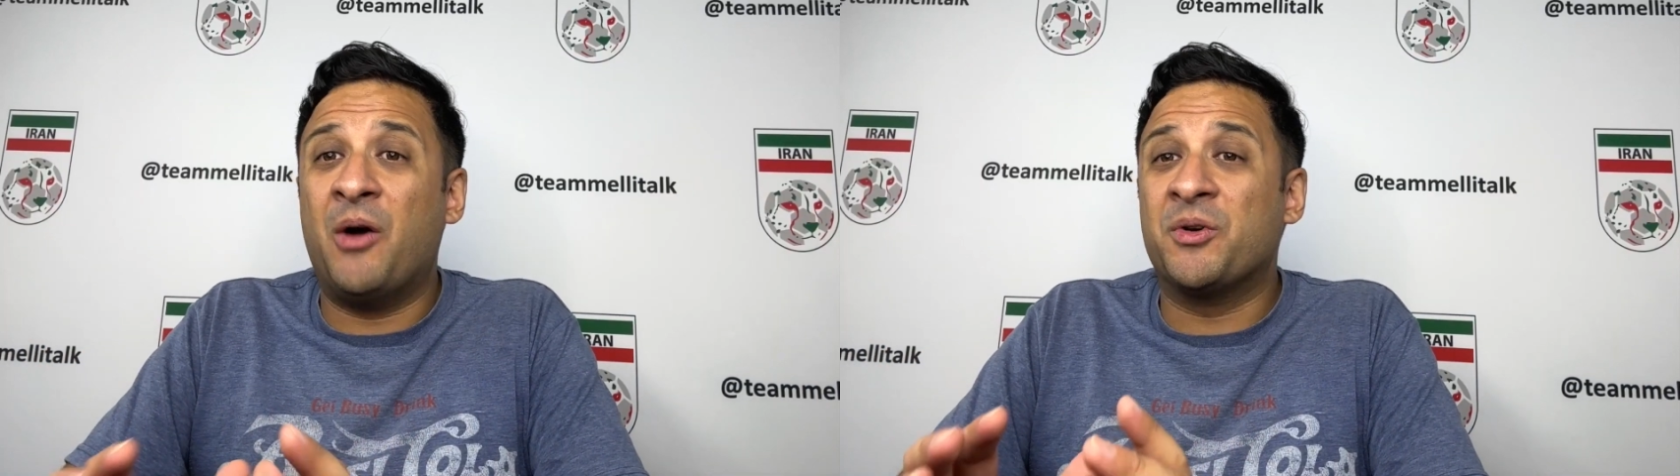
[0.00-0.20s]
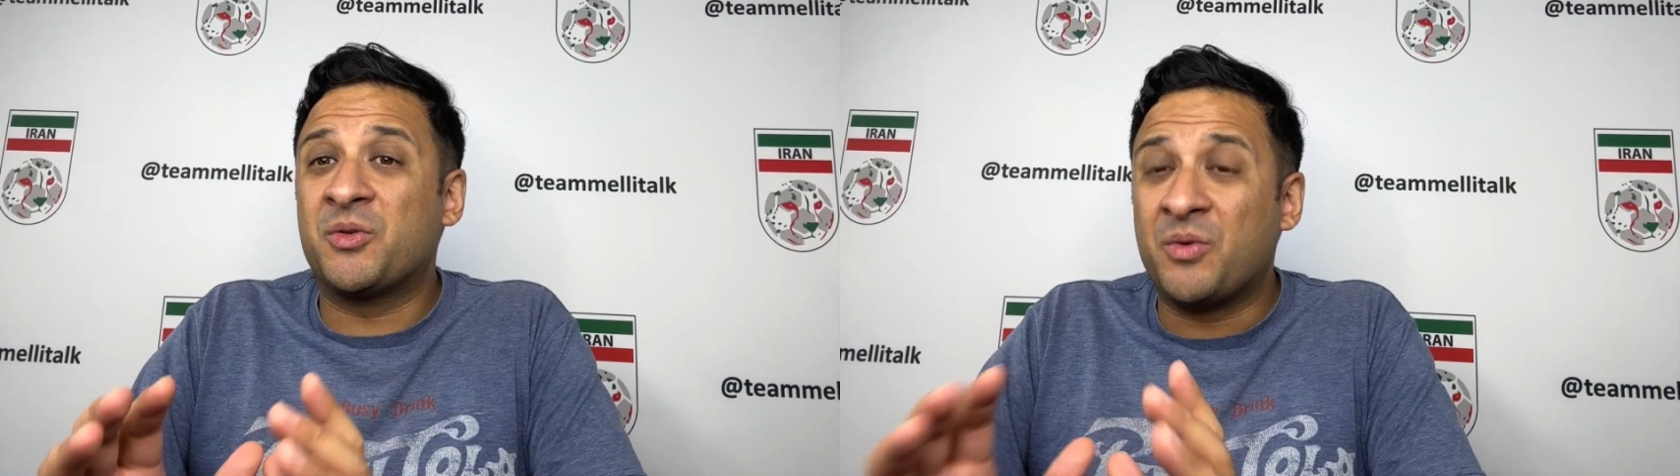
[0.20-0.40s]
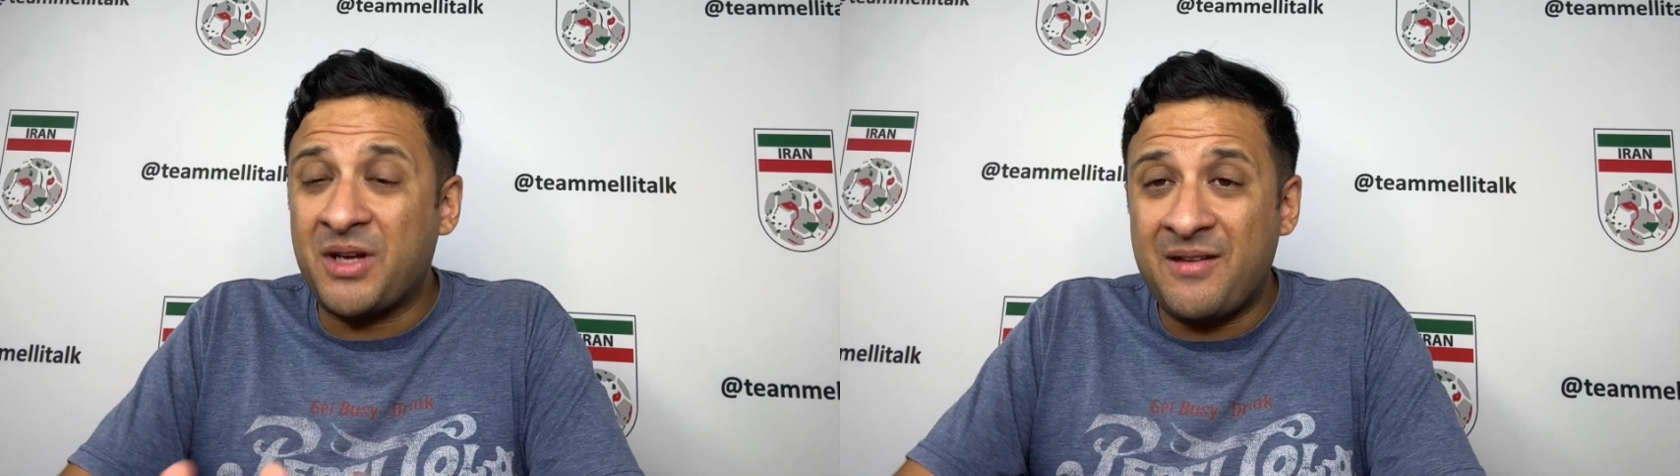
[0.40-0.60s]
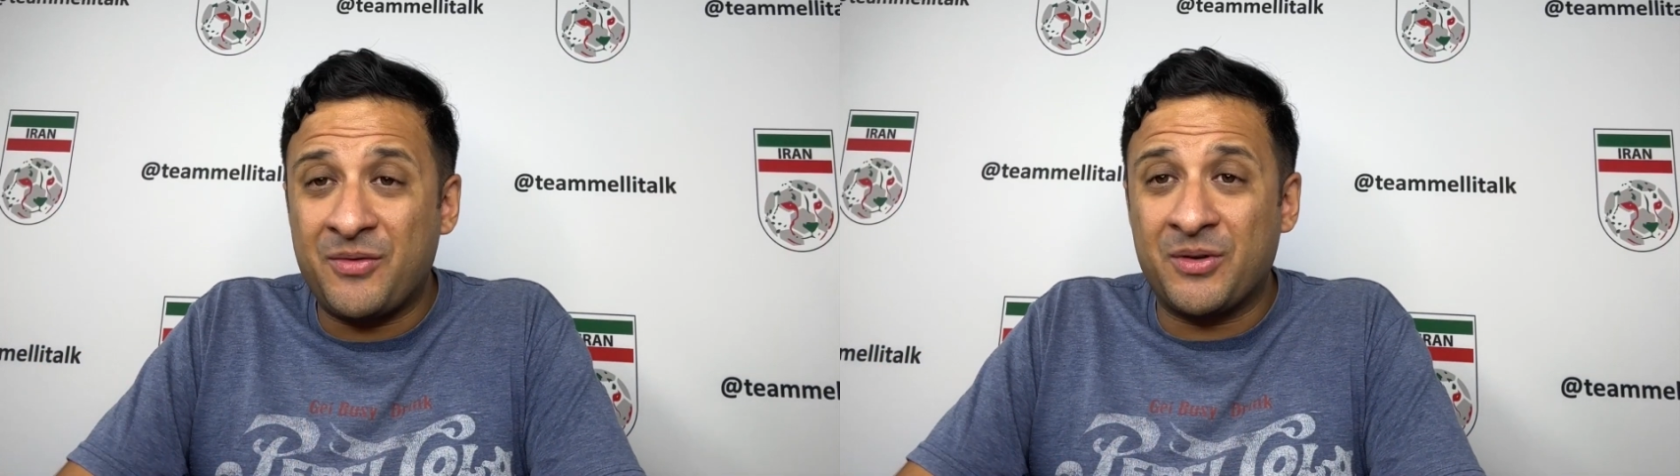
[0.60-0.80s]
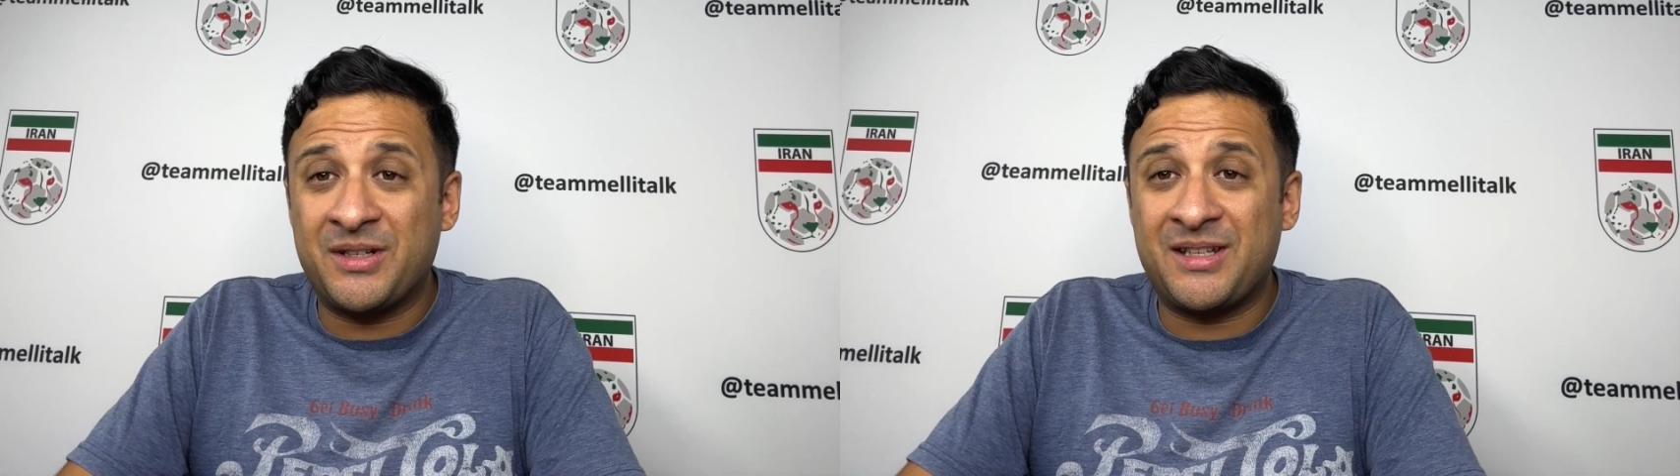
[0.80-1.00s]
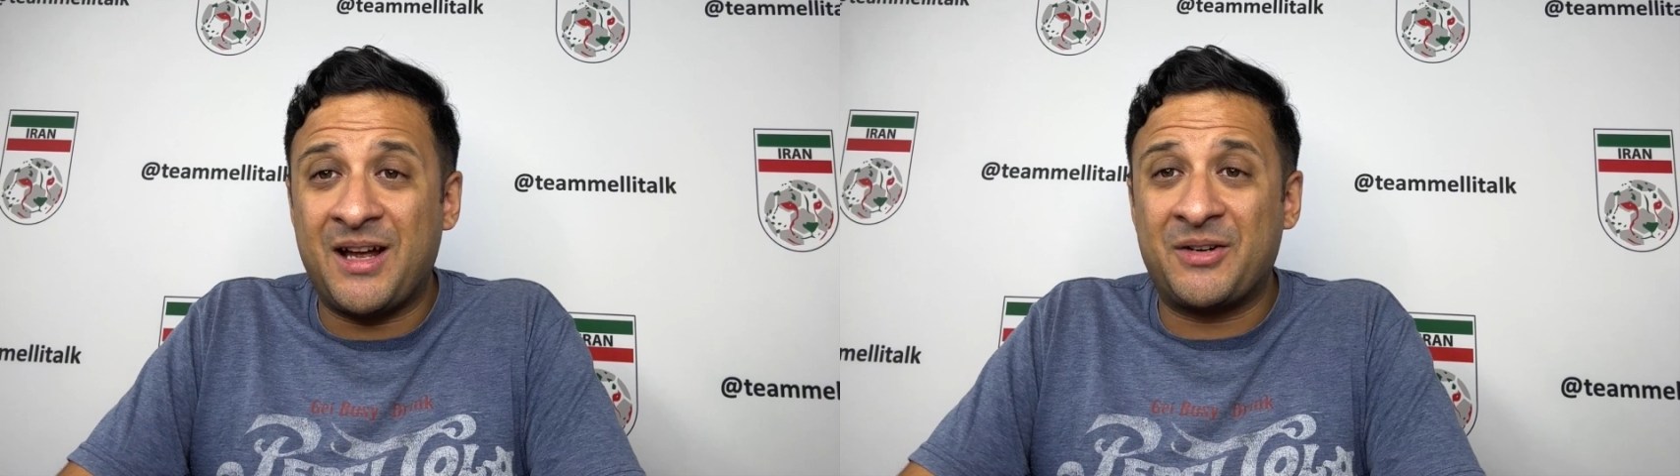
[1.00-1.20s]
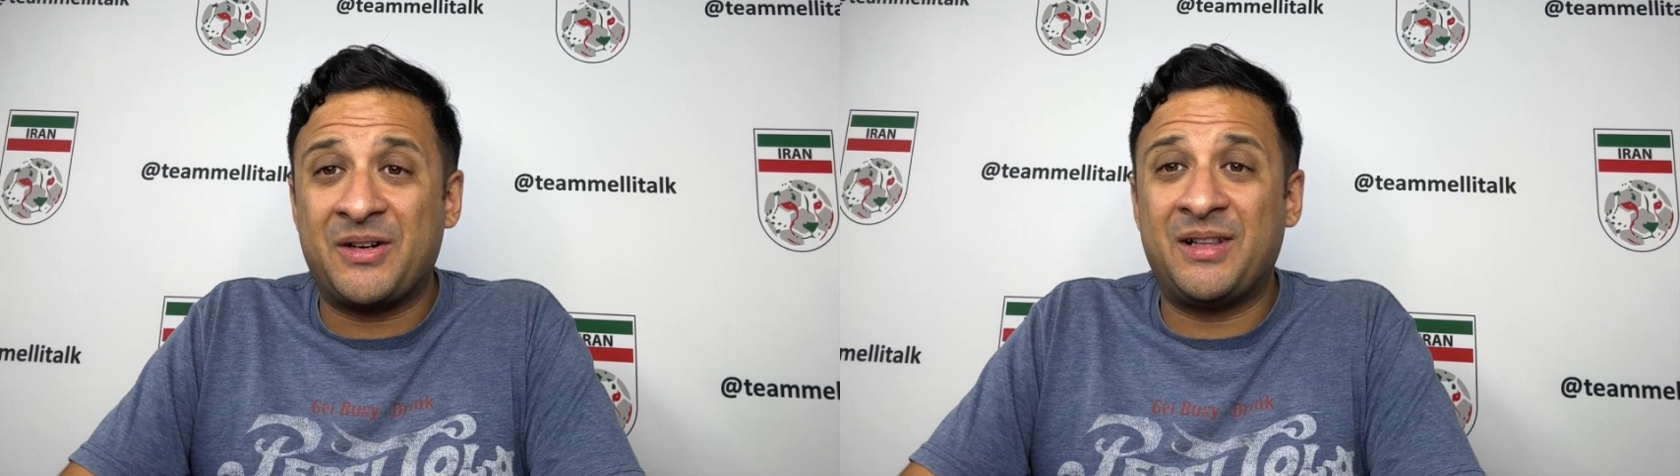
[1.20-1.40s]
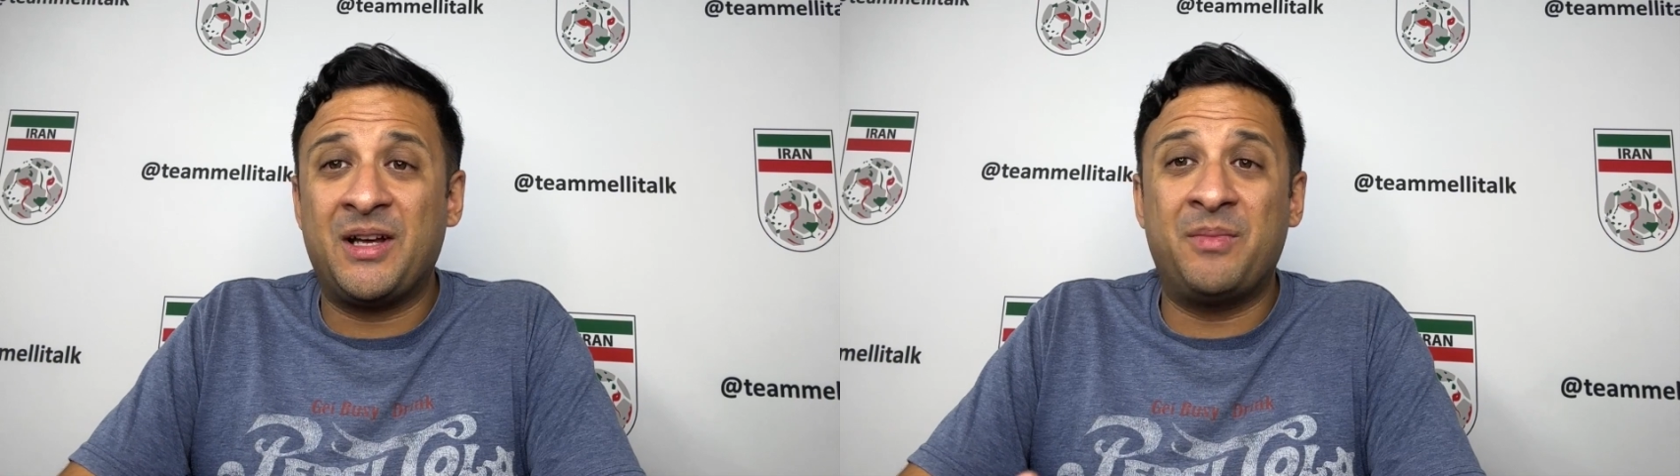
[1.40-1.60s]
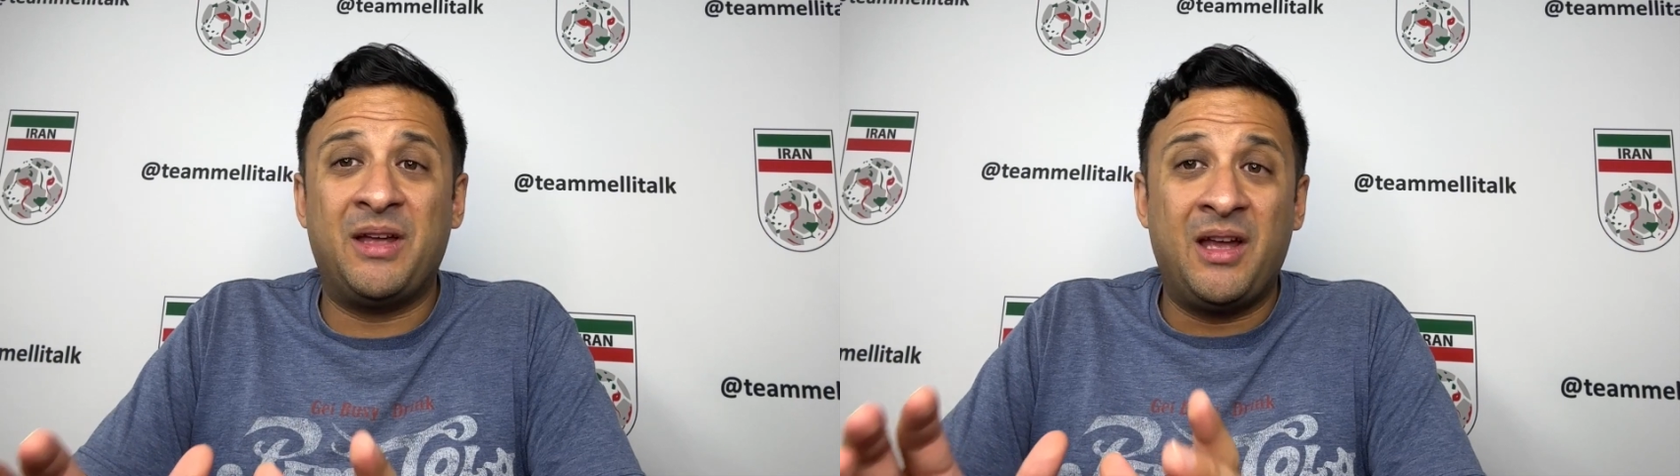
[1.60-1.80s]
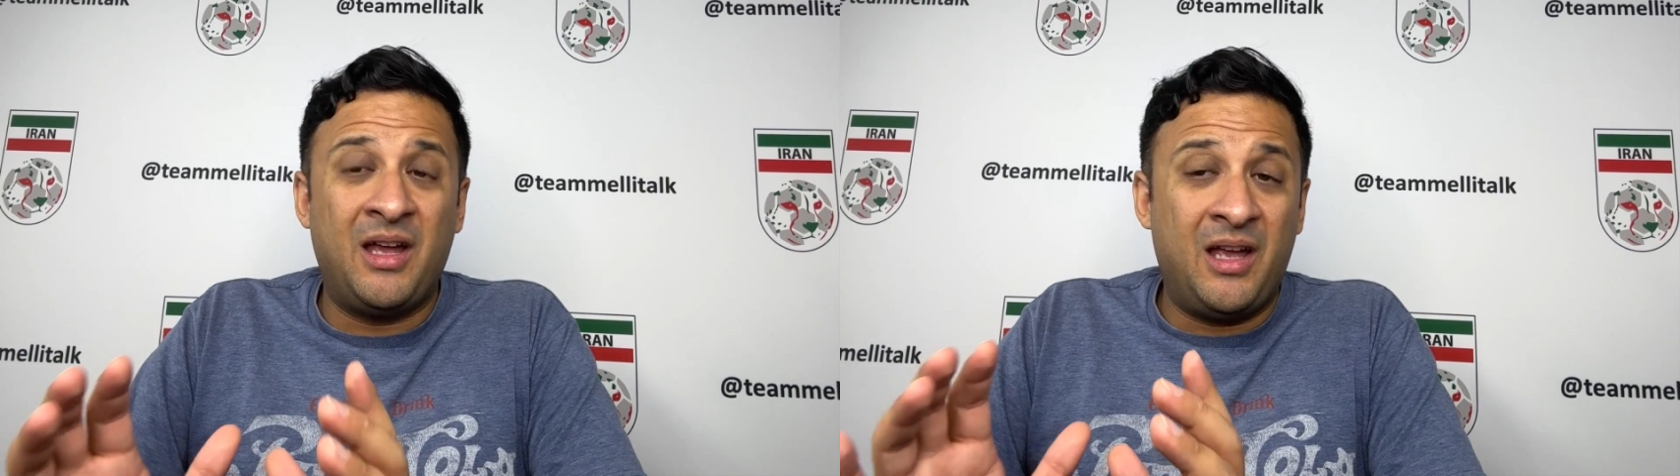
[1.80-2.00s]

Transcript: I was working for a soccer club